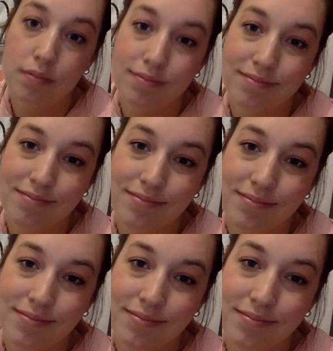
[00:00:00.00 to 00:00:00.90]

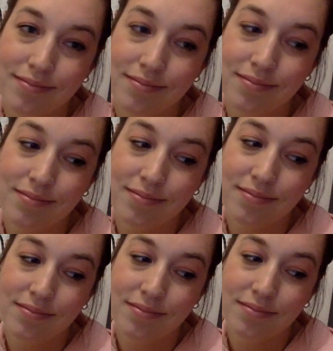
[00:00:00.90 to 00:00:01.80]

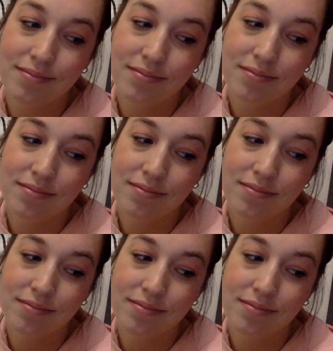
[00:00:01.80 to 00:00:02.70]
Nobody speaks.